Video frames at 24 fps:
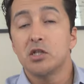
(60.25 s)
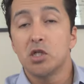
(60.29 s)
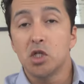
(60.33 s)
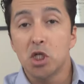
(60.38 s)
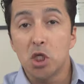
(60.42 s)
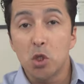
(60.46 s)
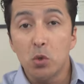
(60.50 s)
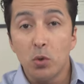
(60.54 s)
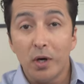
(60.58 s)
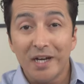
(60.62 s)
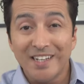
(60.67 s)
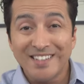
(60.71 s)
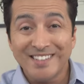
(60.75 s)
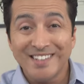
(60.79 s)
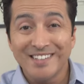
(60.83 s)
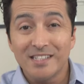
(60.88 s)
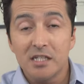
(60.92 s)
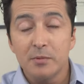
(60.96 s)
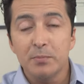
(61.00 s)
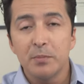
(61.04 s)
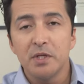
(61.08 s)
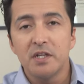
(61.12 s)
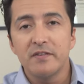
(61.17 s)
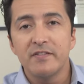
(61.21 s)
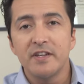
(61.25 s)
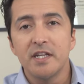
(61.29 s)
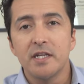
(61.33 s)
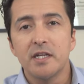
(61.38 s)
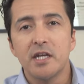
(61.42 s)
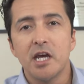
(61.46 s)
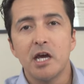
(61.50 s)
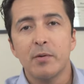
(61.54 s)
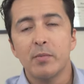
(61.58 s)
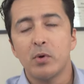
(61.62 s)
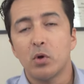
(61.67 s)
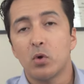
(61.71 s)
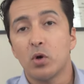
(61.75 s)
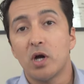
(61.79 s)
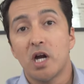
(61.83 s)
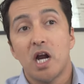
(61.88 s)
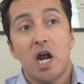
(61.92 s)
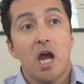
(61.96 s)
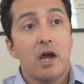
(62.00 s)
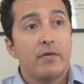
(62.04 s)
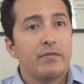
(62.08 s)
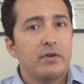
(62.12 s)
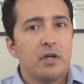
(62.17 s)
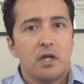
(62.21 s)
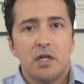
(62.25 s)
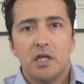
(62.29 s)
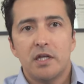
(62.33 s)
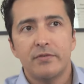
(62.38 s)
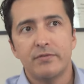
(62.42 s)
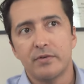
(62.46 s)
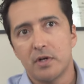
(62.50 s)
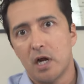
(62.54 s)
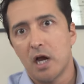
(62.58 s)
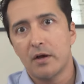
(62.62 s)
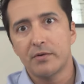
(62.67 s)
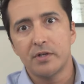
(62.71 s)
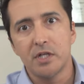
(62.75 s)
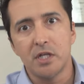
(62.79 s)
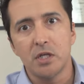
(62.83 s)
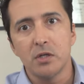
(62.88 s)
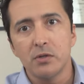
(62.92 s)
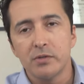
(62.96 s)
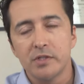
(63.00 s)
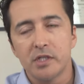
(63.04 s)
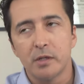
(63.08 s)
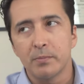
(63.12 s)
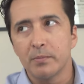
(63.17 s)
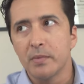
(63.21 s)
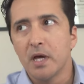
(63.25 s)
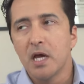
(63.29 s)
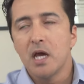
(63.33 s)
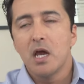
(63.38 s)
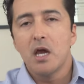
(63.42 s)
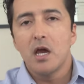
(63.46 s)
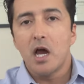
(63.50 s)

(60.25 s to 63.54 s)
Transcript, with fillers: the nuances in between them or how to use them.